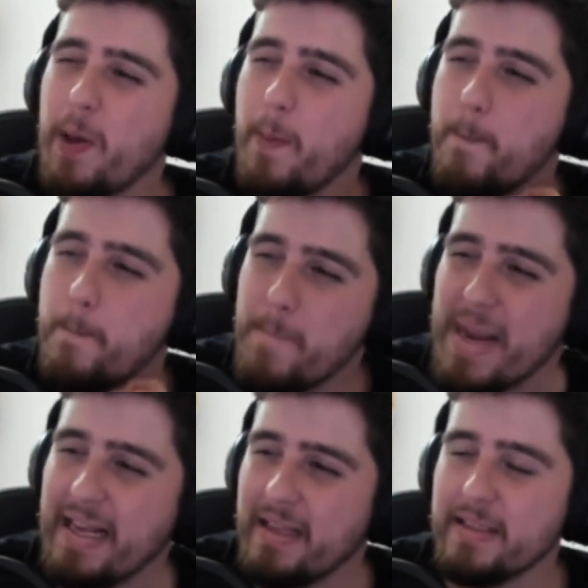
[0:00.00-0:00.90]

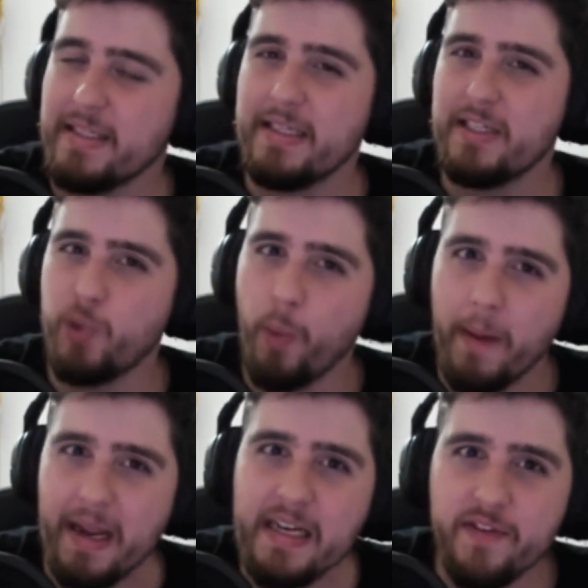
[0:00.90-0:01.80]
means to an
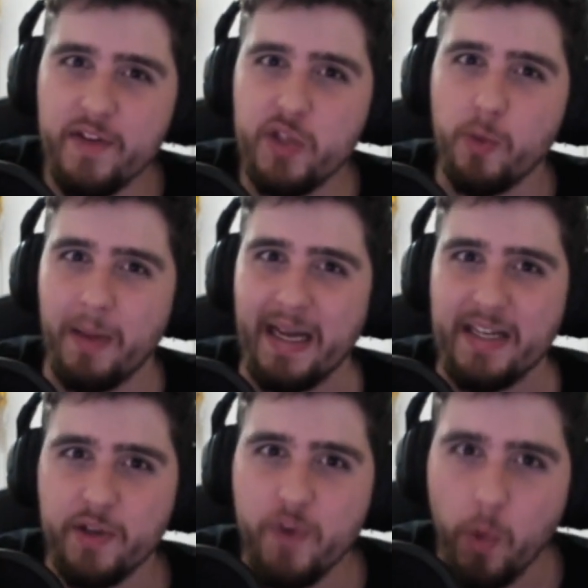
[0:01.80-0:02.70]
individual player
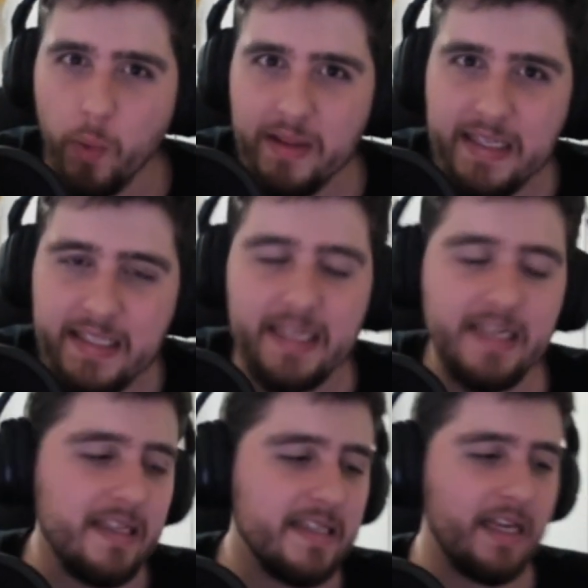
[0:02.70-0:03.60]
so if you're listening to
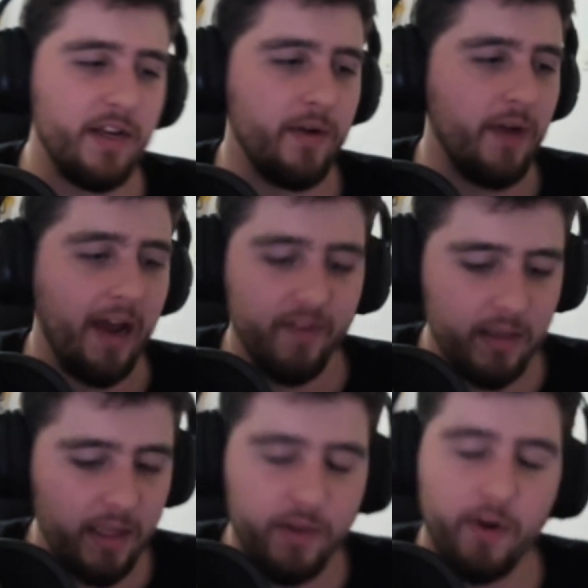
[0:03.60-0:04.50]
this and you haven't
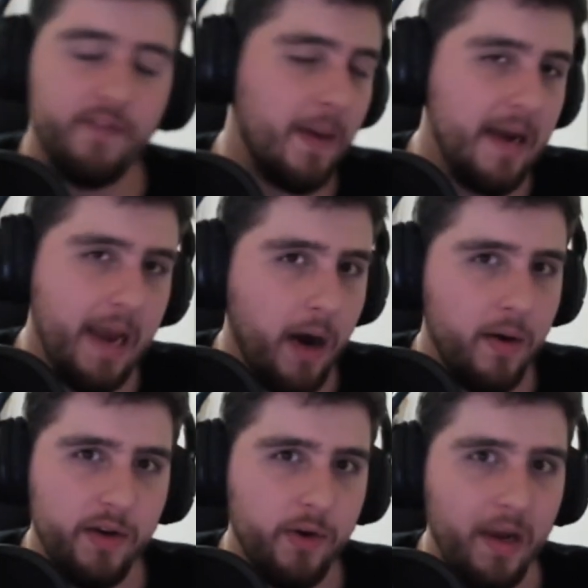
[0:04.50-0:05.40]
clicked off by now
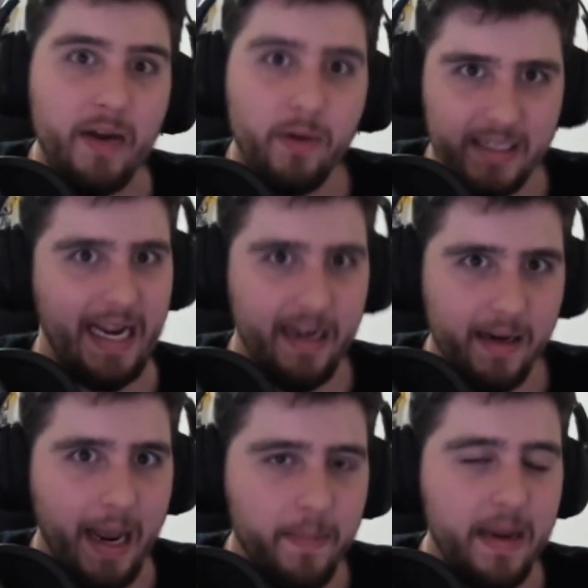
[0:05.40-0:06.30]
and you're not irritated
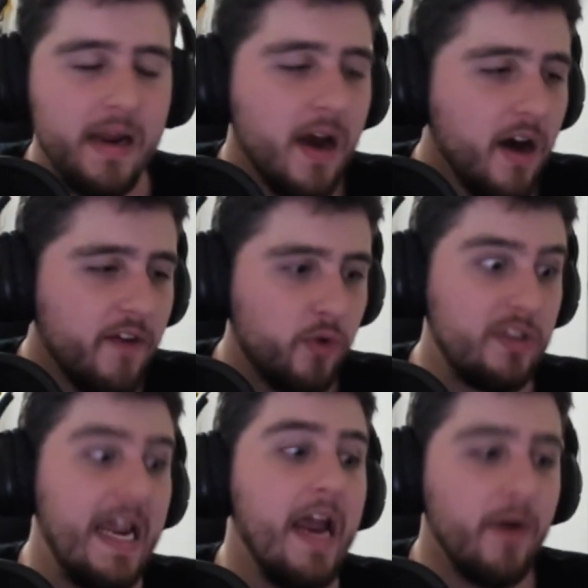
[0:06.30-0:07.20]
at me for
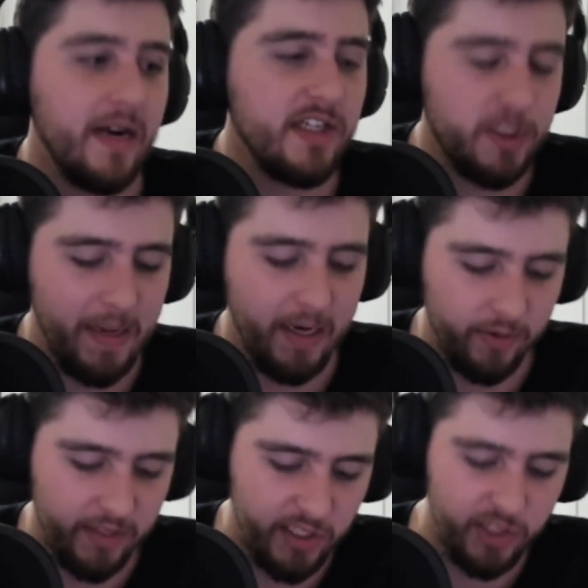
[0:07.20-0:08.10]
daring to speak on
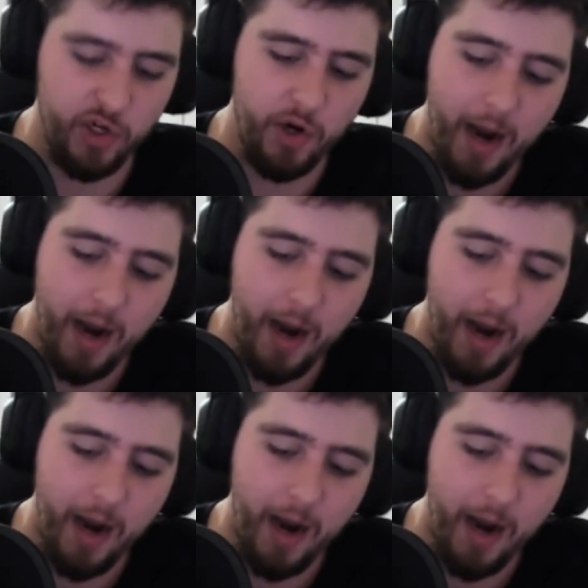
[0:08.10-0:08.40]
this issue